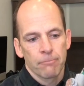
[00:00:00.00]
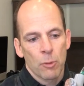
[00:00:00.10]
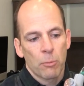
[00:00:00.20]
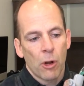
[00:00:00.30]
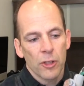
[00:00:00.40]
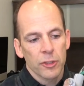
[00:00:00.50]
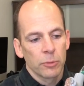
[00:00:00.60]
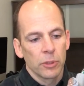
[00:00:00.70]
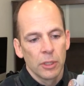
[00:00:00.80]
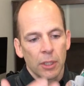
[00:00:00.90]

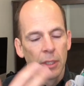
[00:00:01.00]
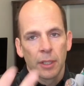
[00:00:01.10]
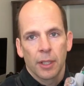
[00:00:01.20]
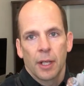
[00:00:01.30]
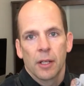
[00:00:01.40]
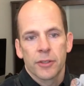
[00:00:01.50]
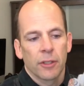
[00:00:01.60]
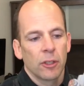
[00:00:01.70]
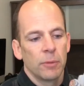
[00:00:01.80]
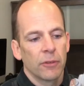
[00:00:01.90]
possible canals that
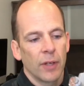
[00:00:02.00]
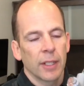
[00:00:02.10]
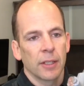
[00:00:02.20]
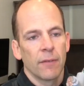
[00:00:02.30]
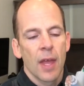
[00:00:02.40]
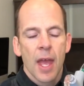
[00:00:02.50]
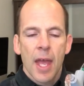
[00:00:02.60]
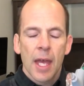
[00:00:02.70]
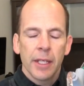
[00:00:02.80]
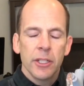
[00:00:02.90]
could be affected.
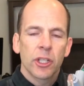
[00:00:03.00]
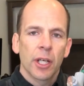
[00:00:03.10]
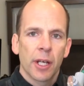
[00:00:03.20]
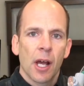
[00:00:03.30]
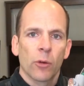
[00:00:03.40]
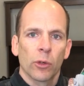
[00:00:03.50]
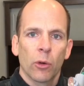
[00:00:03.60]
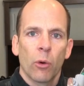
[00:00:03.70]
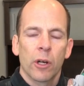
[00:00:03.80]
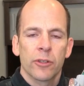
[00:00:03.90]
And each canal
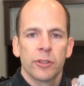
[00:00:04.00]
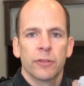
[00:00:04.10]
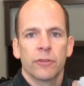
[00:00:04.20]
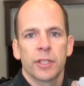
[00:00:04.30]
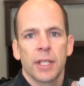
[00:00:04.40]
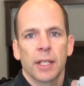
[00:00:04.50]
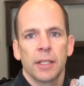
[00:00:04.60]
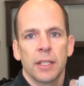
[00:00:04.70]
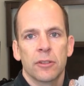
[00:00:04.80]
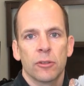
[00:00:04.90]
requires a different
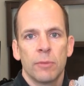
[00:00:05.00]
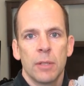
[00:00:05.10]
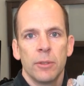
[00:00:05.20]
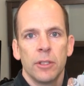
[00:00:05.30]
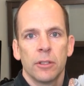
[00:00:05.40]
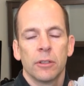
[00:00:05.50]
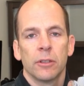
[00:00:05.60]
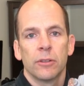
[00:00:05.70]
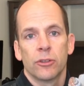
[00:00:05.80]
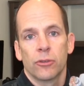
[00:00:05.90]
technique, so maybe you're
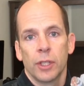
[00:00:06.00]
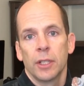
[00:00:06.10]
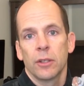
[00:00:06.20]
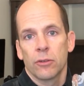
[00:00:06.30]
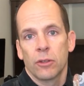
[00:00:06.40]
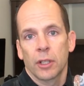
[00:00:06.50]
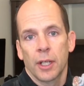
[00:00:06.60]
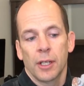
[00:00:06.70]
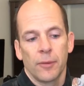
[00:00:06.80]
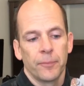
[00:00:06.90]
treating the wrong
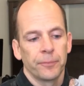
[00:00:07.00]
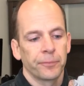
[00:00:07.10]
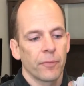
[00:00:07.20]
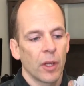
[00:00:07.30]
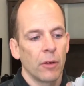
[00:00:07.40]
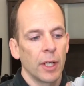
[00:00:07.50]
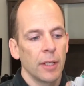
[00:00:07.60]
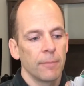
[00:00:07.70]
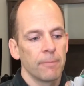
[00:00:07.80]
canal, all right?